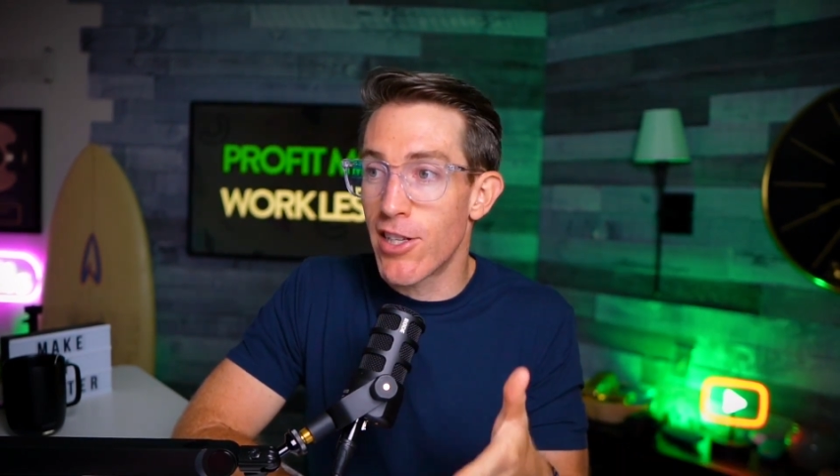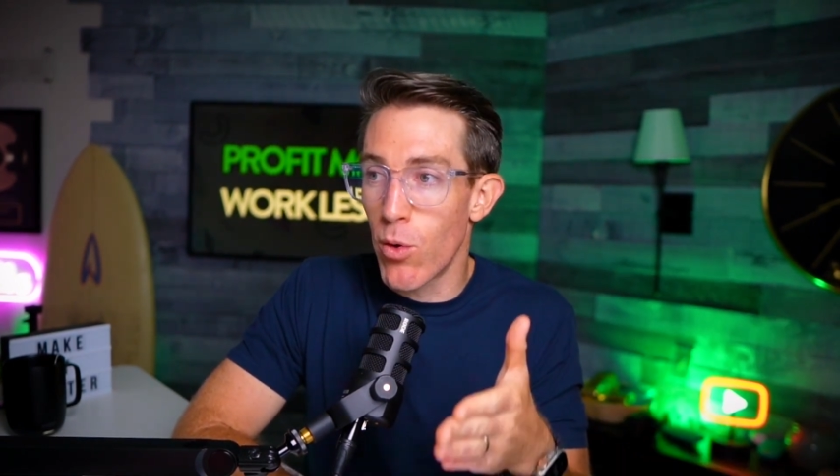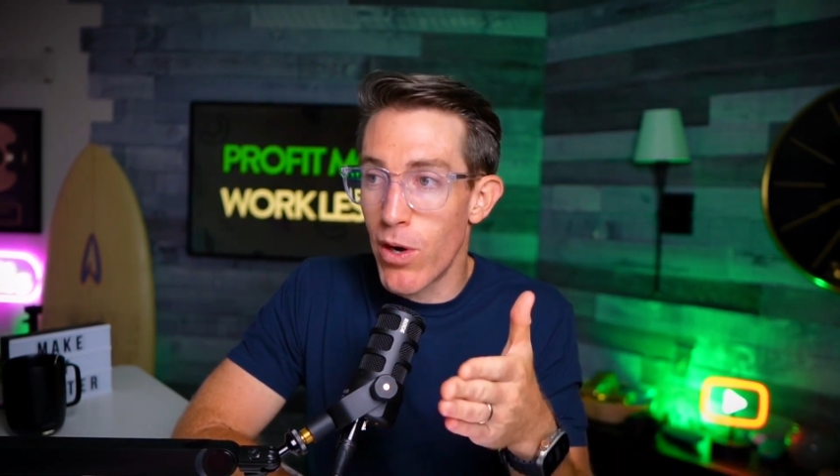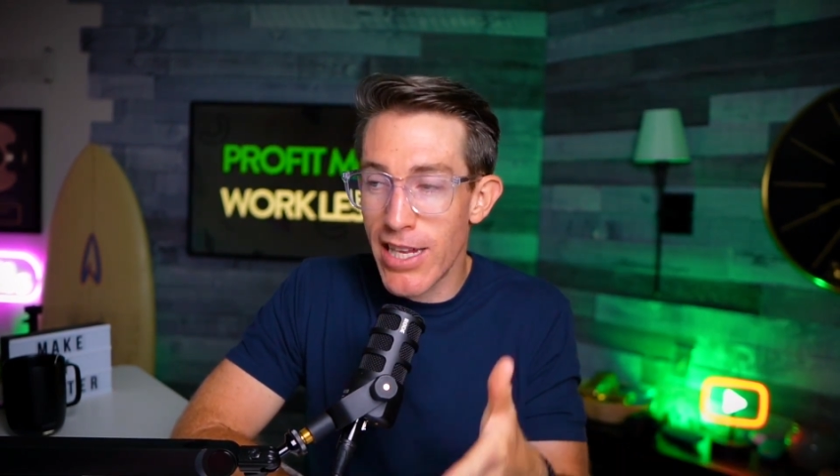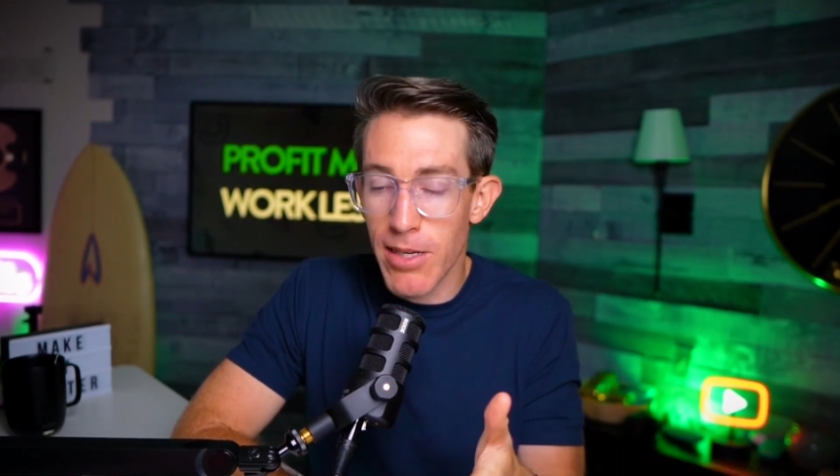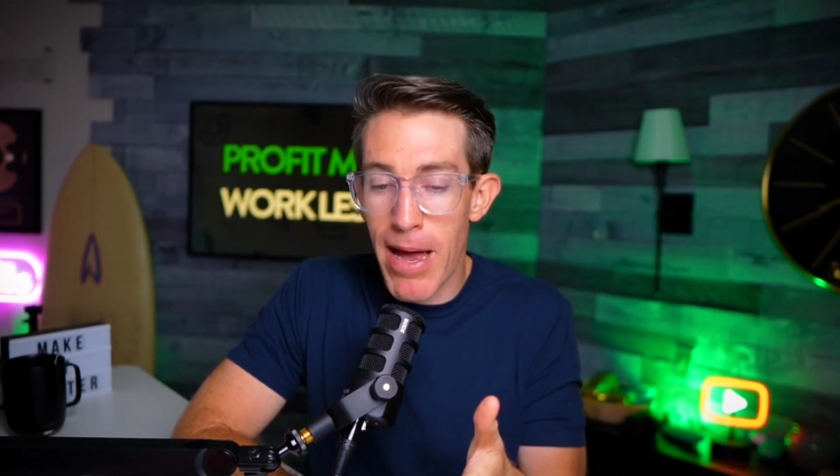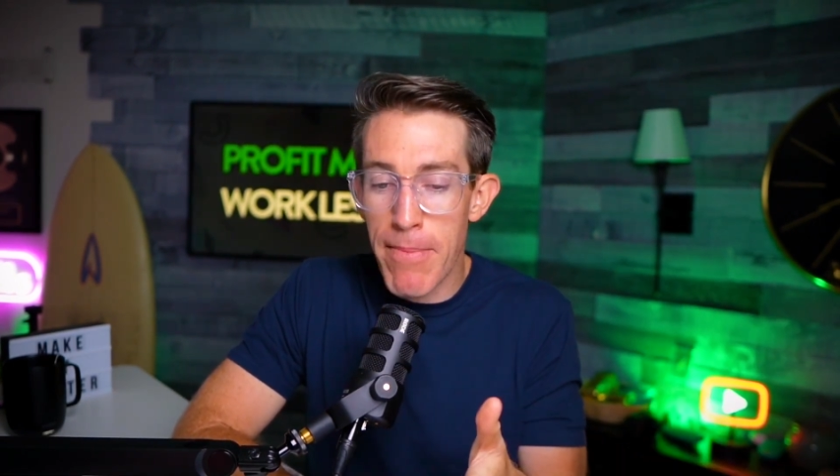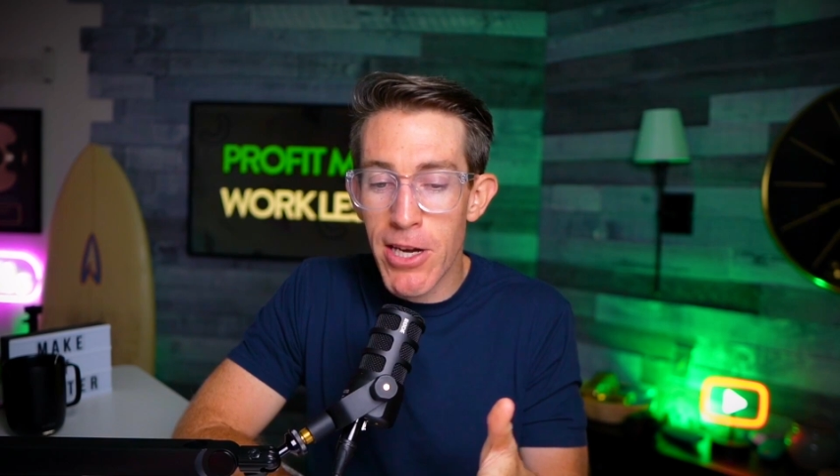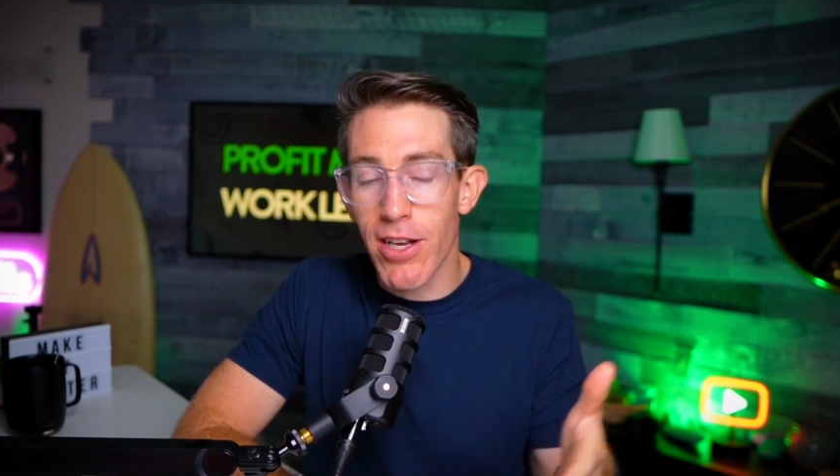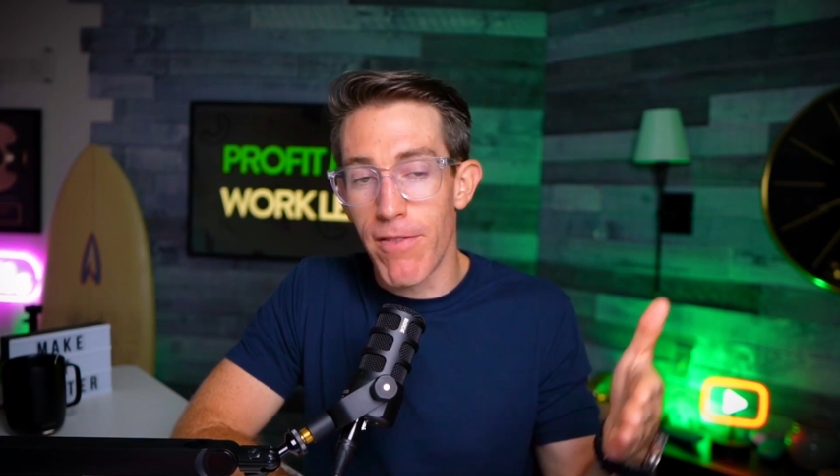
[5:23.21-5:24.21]
So what ends up
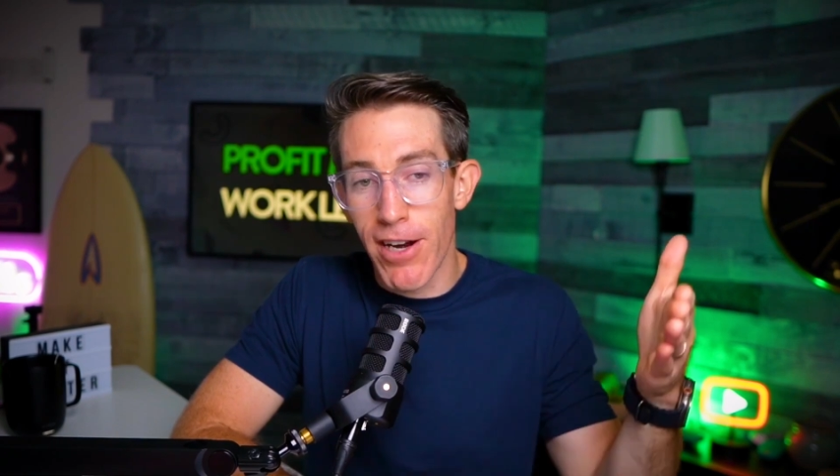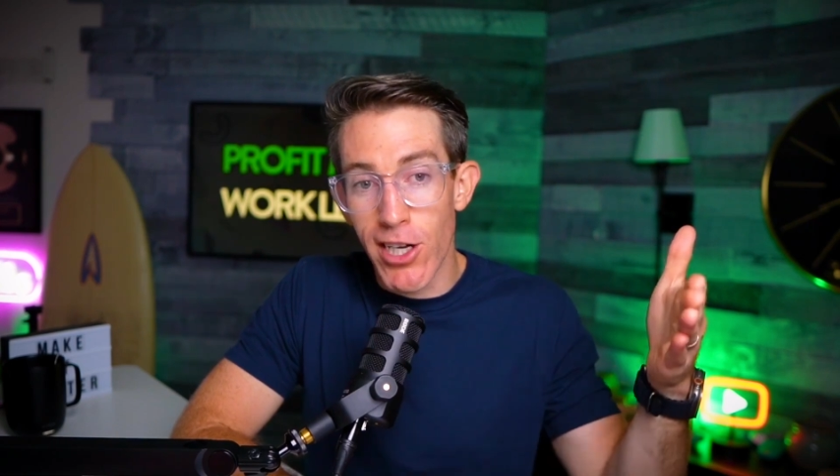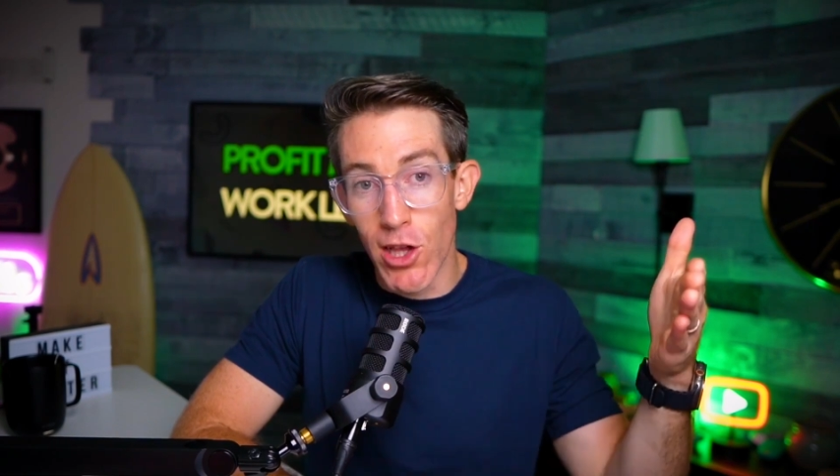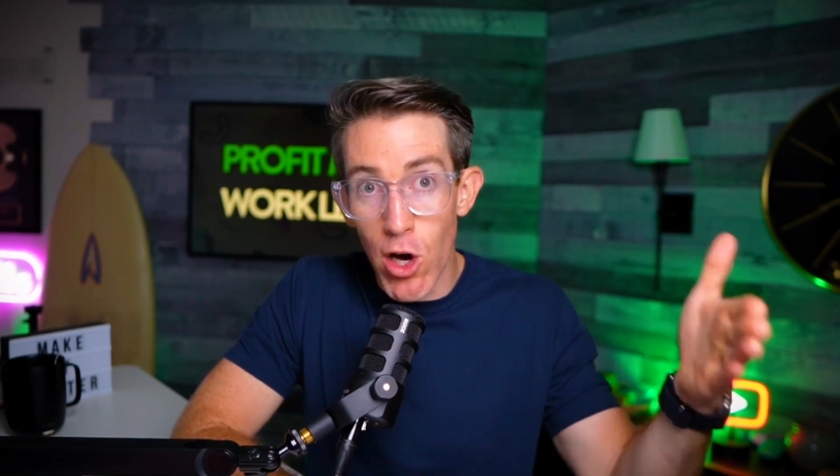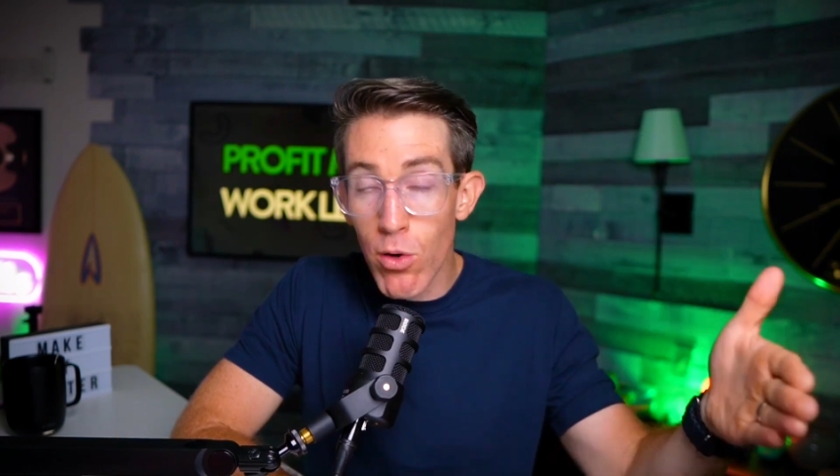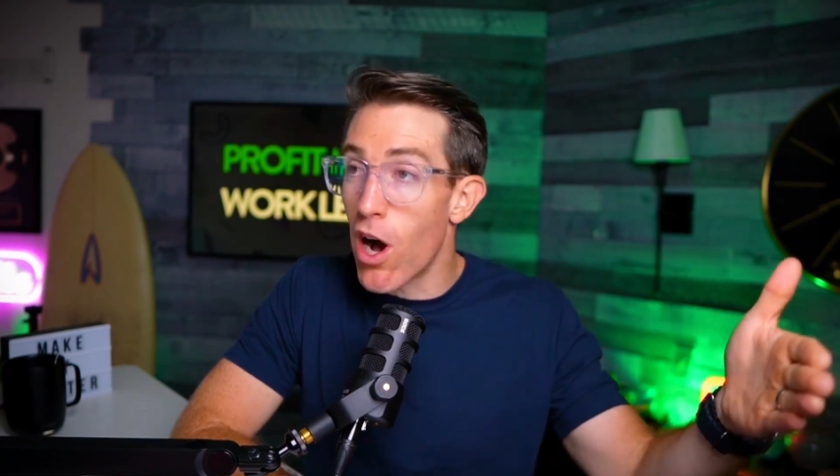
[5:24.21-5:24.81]
happening, you get a very low